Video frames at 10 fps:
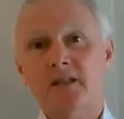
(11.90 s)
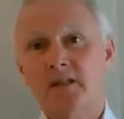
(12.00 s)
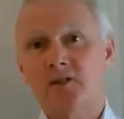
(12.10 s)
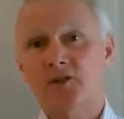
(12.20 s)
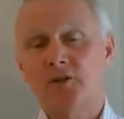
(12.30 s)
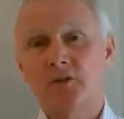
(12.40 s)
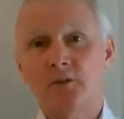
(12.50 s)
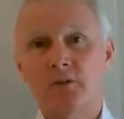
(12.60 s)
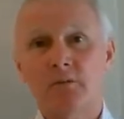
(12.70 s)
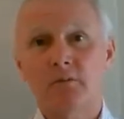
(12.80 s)
answers to
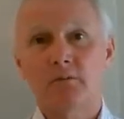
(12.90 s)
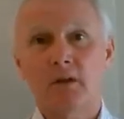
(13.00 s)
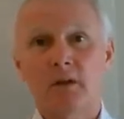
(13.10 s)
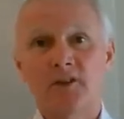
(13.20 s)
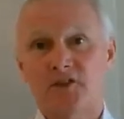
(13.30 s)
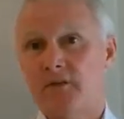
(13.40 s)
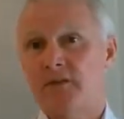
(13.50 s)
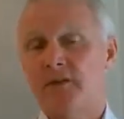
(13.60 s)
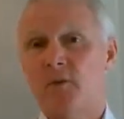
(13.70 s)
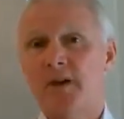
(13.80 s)
a
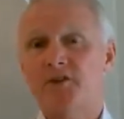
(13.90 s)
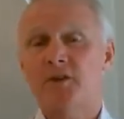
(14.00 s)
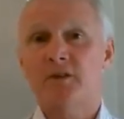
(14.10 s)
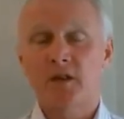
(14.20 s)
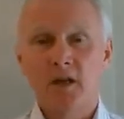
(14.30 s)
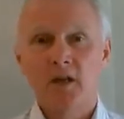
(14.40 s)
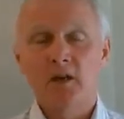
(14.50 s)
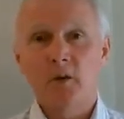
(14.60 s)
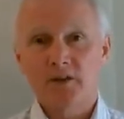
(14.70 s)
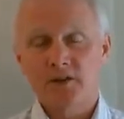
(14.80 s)
series of questions.
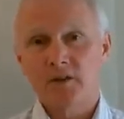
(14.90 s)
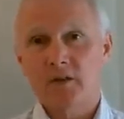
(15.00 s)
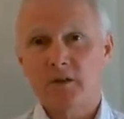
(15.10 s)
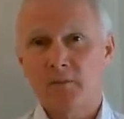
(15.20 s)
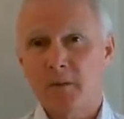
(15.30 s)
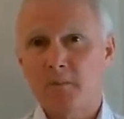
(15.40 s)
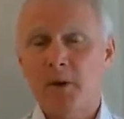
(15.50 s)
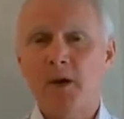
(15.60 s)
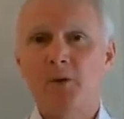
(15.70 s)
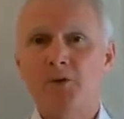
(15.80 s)
Questions that have been
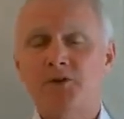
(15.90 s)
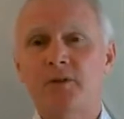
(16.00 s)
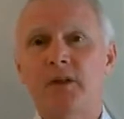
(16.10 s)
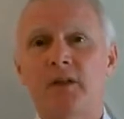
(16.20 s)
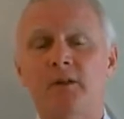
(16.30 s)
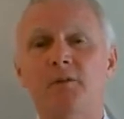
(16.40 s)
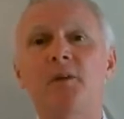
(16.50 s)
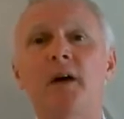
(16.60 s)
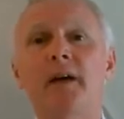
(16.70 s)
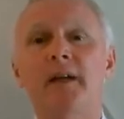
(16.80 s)
posed either
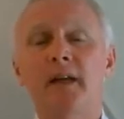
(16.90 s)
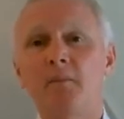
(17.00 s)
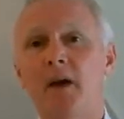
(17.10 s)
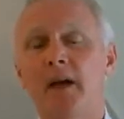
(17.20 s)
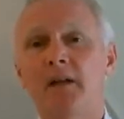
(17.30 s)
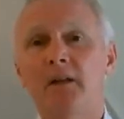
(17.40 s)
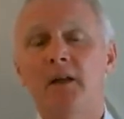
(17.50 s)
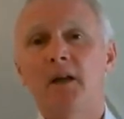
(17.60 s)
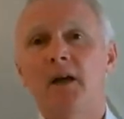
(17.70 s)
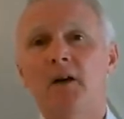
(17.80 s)
via email
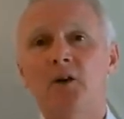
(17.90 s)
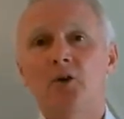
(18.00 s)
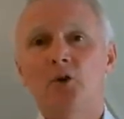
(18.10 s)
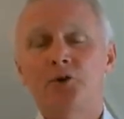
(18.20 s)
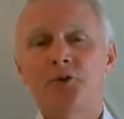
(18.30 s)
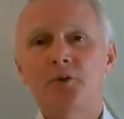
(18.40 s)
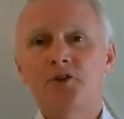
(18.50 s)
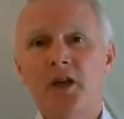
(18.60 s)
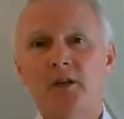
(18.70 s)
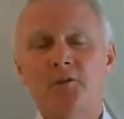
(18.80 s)
or through
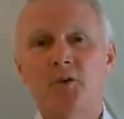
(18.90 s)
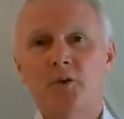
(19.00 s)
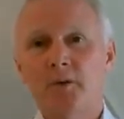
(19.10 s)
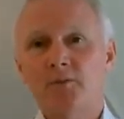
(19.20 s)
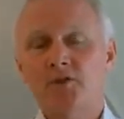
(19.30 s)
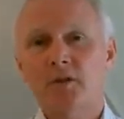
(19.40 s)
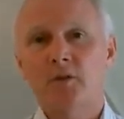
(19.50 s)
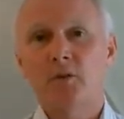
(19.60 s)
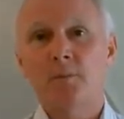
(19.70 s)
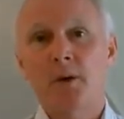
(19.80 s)
chat forums
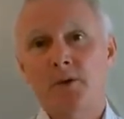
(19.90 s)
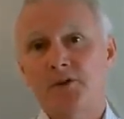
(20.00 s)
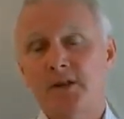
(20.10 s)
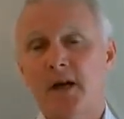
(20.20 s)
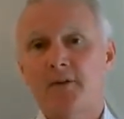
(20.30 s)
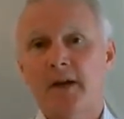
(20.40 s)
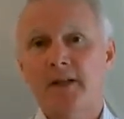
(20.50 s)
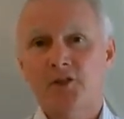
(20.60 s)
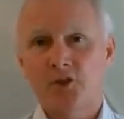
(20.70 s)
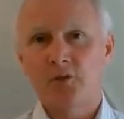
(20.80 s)
or posed
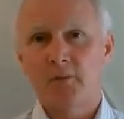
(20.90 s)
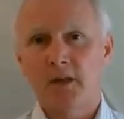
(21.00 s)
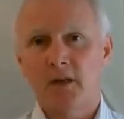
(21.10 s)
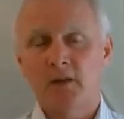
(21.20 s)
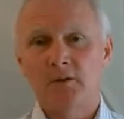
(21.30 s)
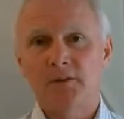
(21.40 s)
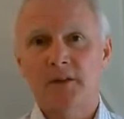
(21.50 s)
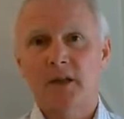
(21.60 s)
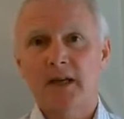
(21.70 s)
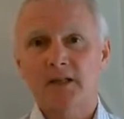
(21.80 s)
directly to me over
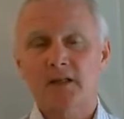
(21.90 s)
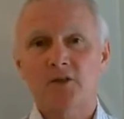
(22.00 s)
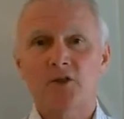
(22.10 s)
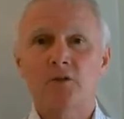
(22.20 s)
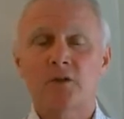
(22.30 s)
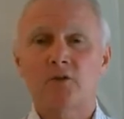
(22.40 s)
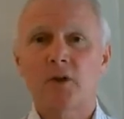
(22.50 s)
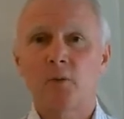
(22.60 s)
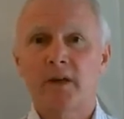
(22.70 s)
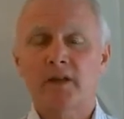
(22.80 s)
the last 2 to
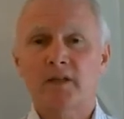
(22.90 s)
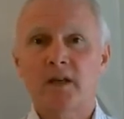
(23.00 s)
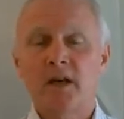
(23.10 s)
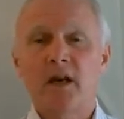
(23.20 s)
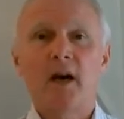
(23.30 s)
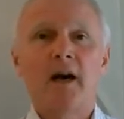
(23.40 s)
3 weeks.